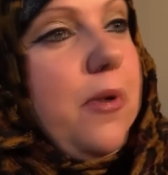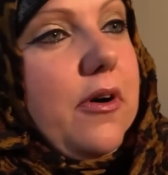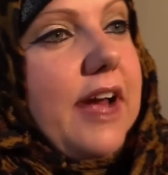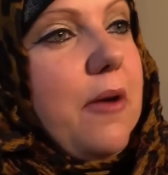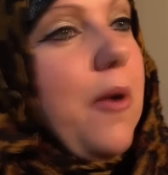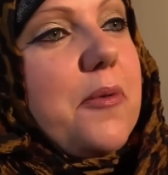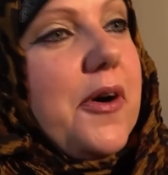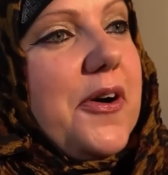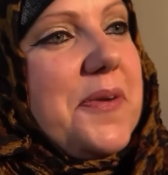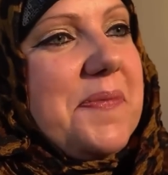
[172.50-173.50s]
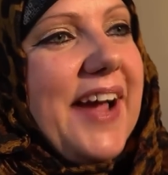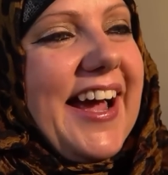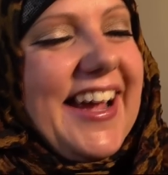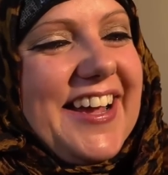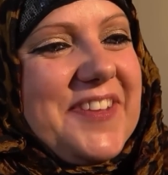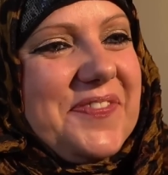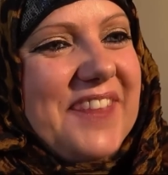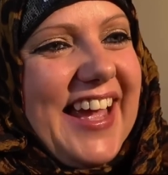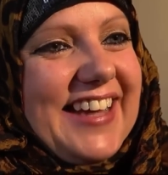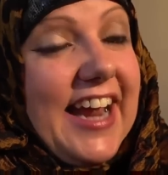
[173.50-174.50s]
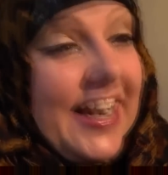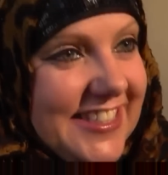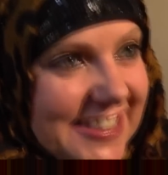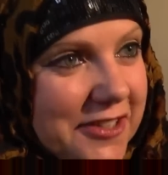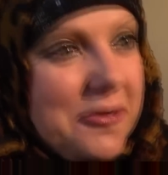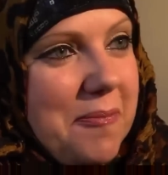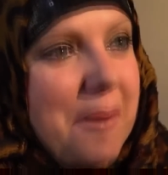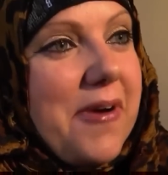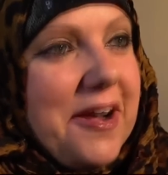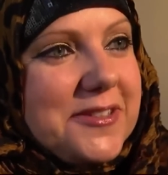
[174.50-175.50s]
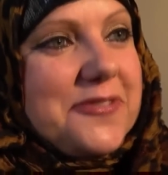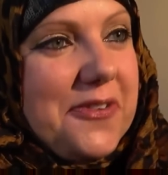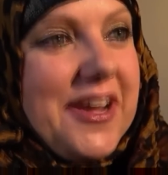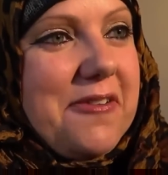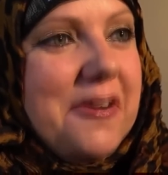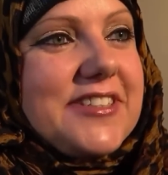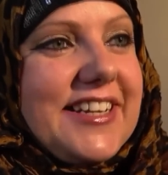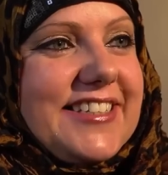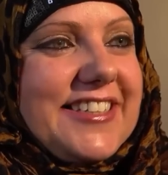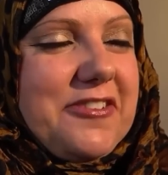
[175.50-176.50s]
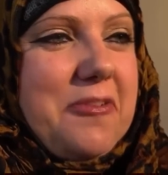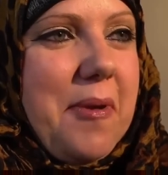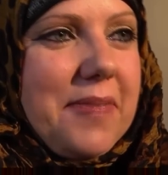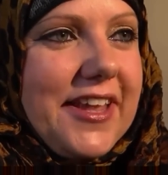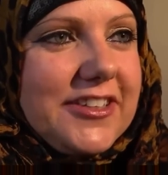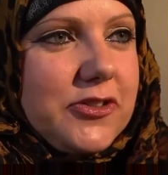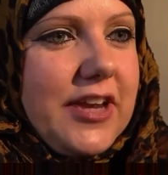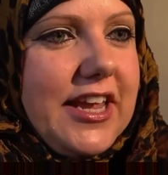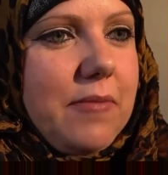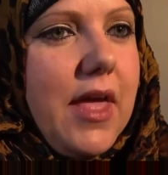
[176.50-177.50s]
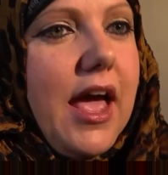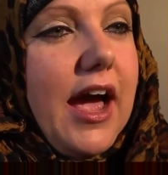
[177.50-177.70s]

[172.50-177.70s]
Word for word: point, I woke up um, and, and I still remember, it. I was four year old and I still remember that dream.